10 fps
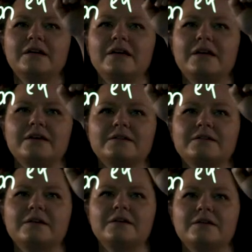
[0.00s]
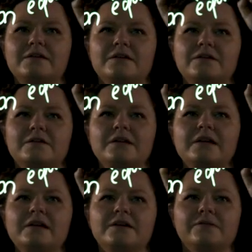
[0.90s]
is
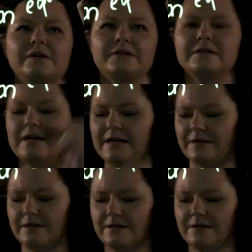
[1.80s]
the equals sign.